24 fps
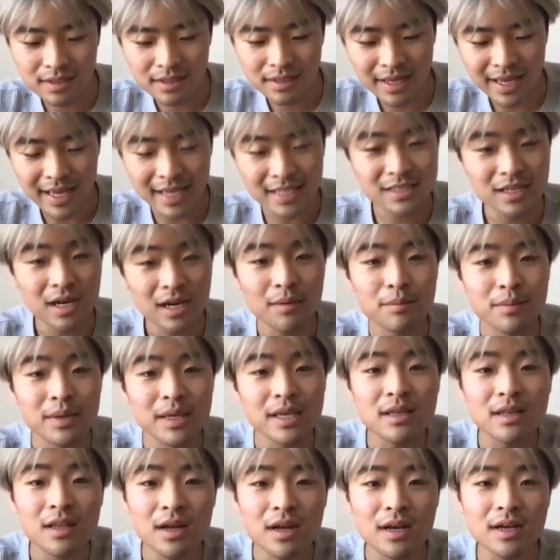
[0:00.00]
it taught me
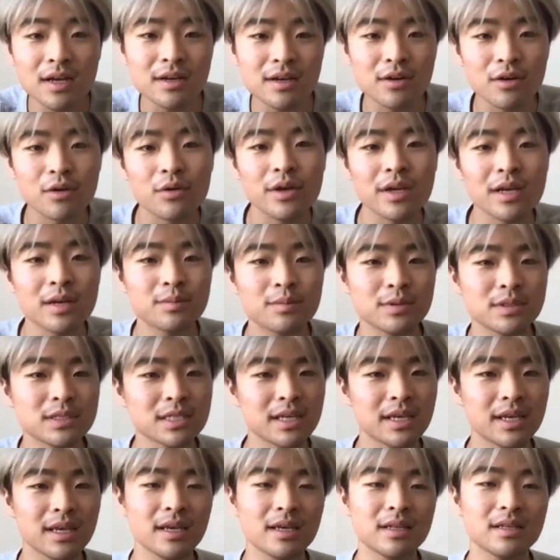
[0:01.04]
a lot growing up as a
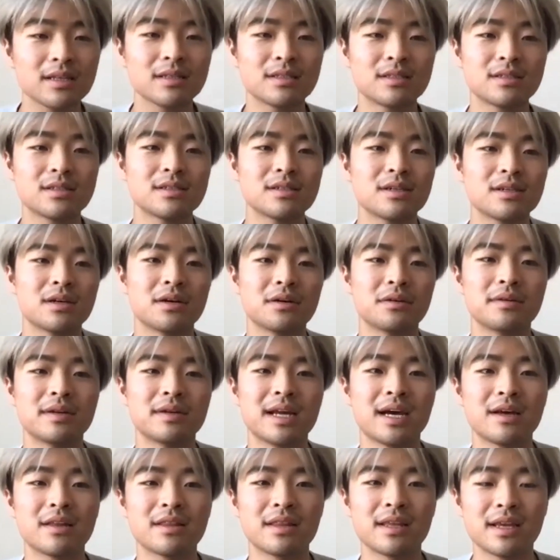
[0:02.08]
kid. So
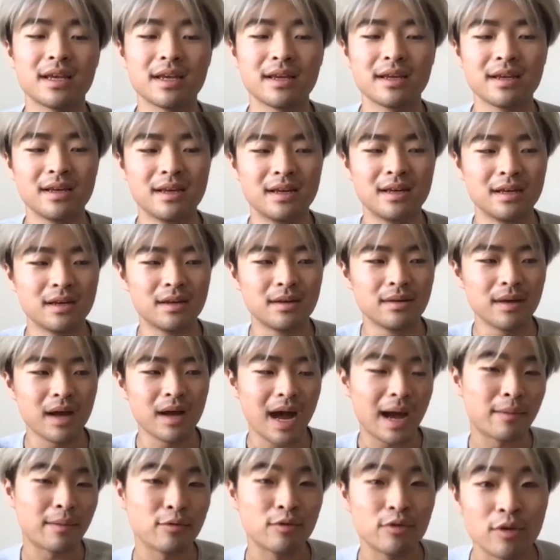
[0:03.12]
now that
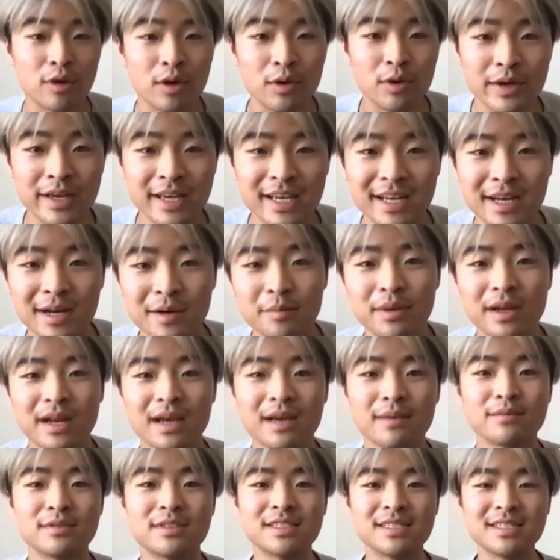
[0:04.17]
I'm growing up and
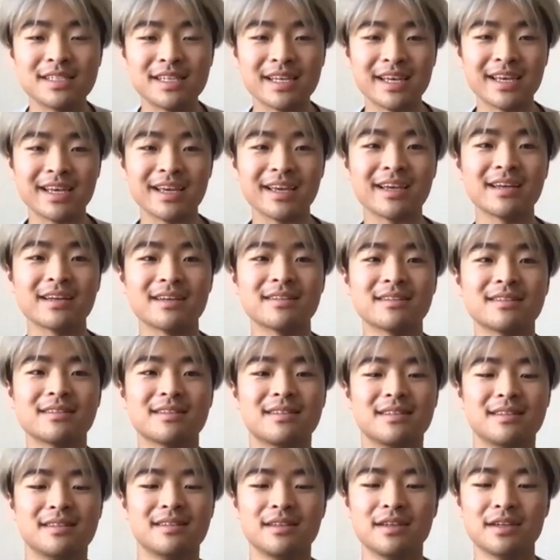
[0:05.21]
I'm seeing,
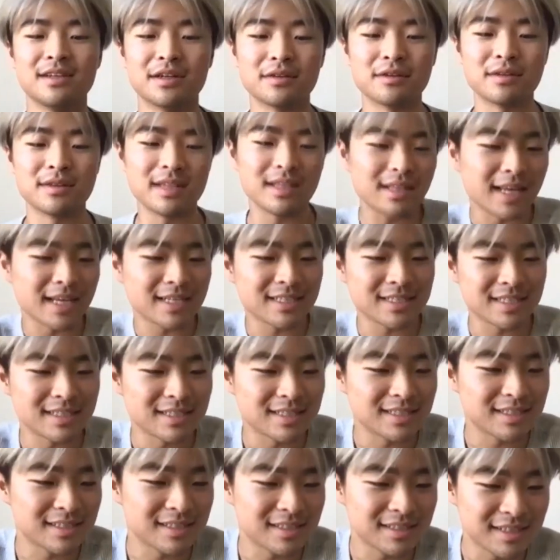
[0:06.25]
you know, the
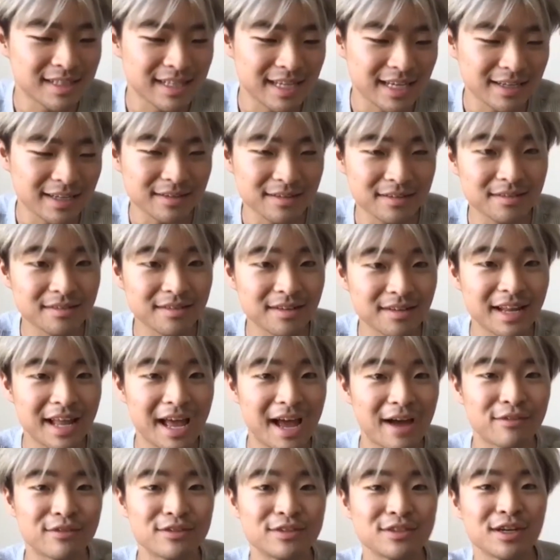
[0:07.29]
lessons that
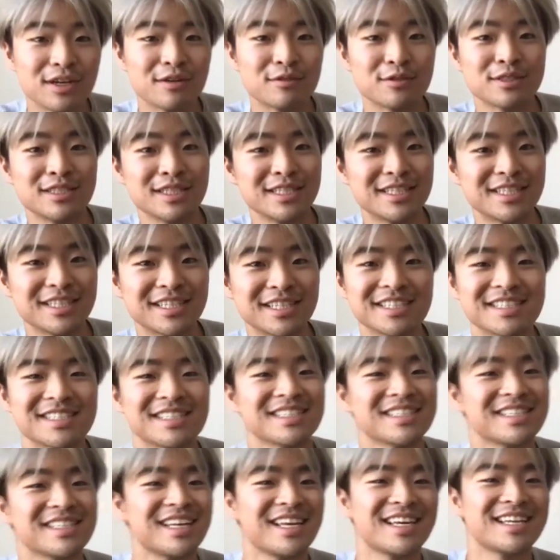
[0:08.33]
Avatar was teaching us
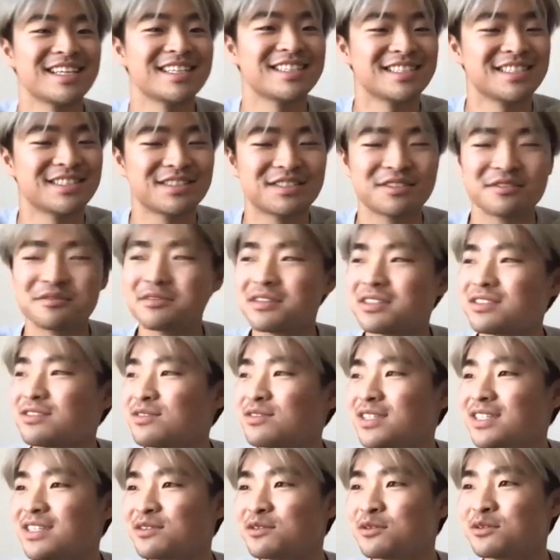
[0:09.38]
as kids, it's, it's
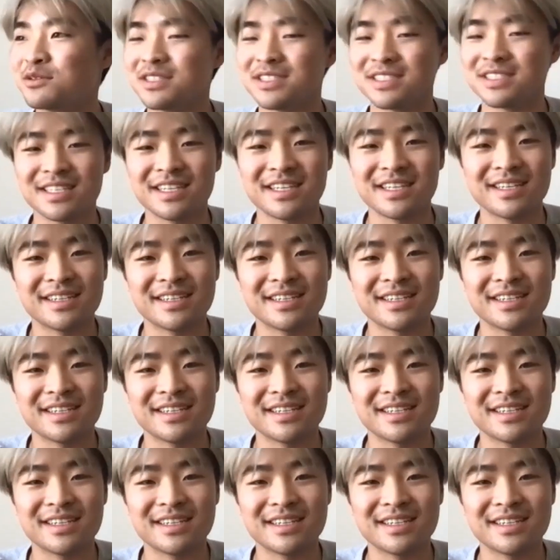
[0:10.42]
really cool to see.